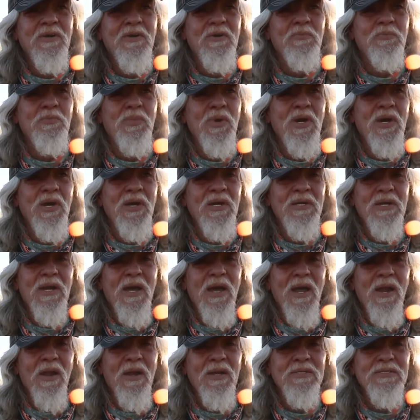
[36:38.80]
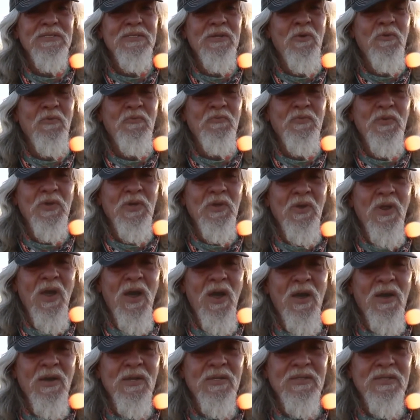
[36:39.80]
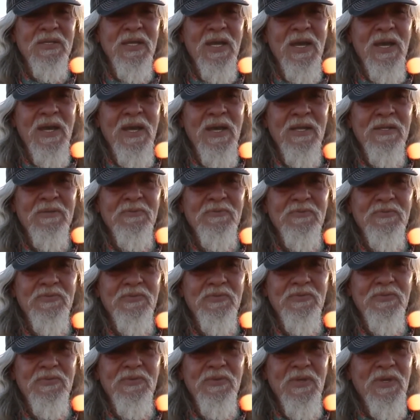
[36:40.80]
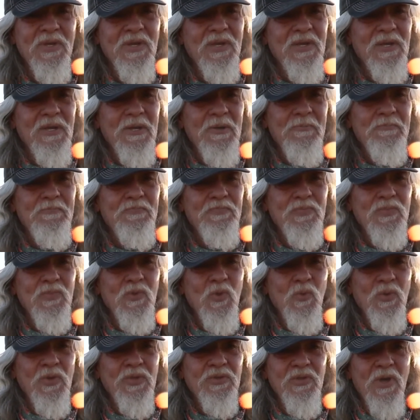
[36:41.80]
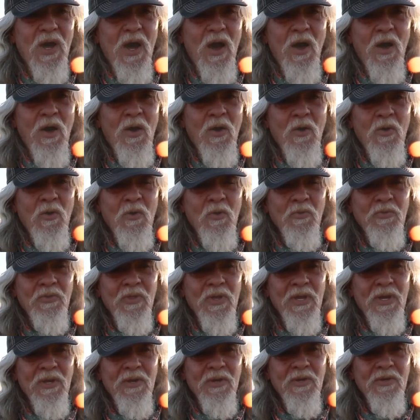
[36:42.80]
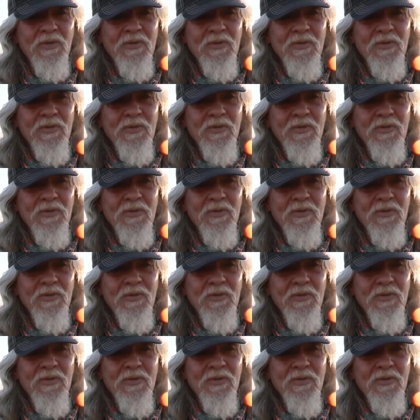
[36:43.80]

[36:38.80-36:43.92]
But I just don't feel like that with all their